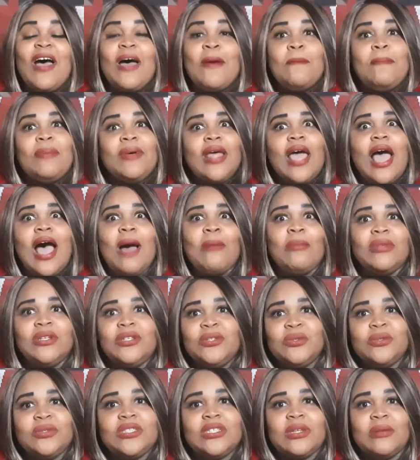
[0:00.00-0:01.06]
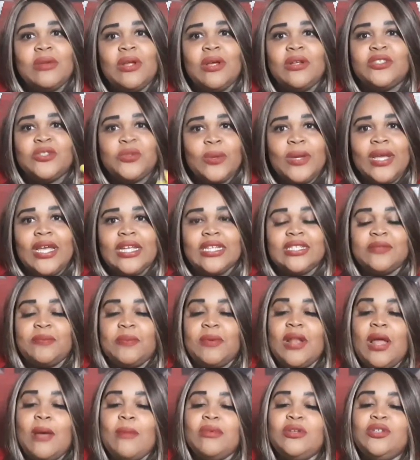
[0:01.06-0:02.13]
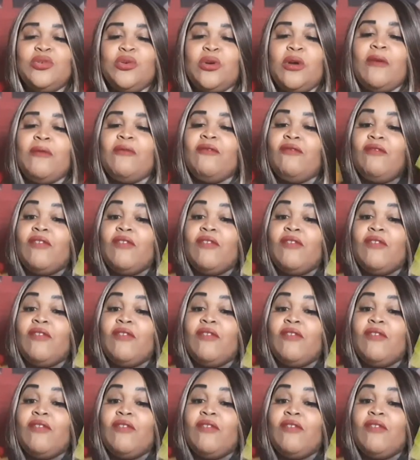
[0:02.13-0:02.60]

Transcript: but I'm gonna do a twist, but I'm gonna do it